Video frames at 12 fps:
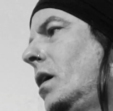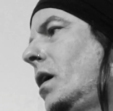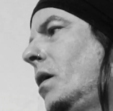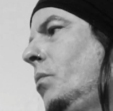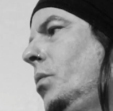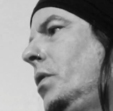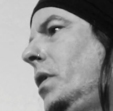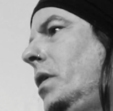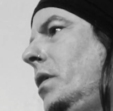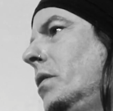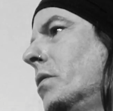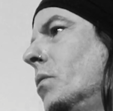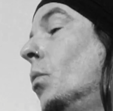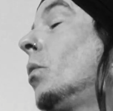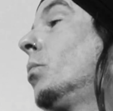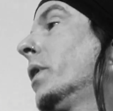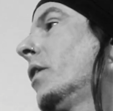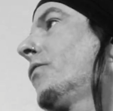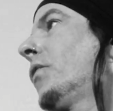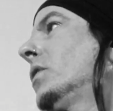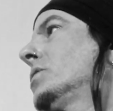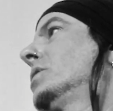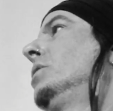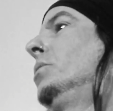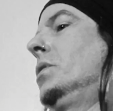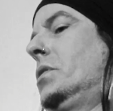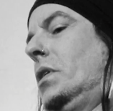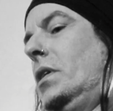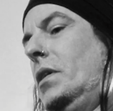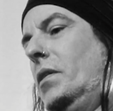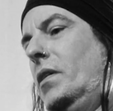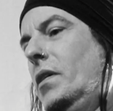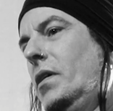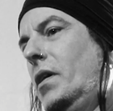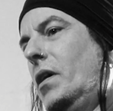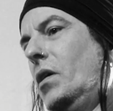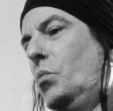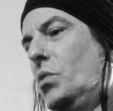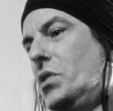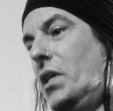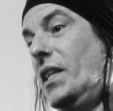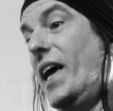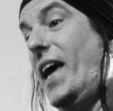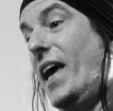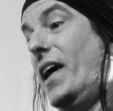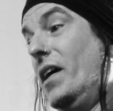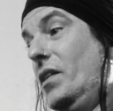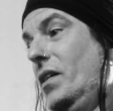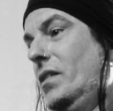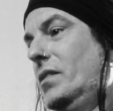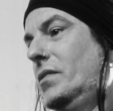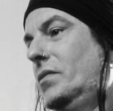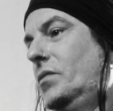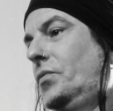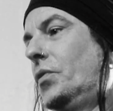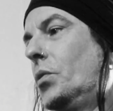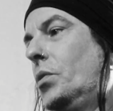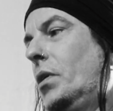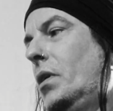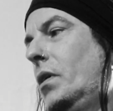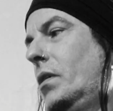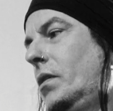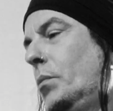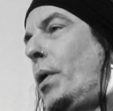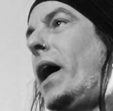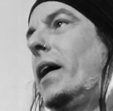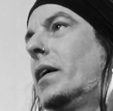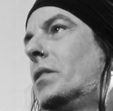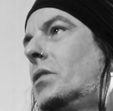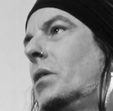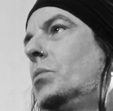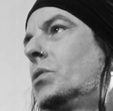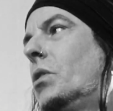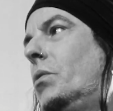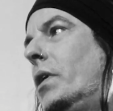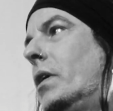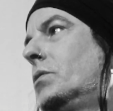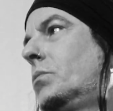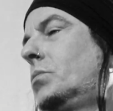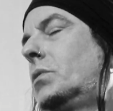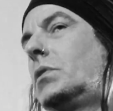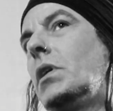I would hear, well, when I first noticed it was in the ad for the package that was going out. It was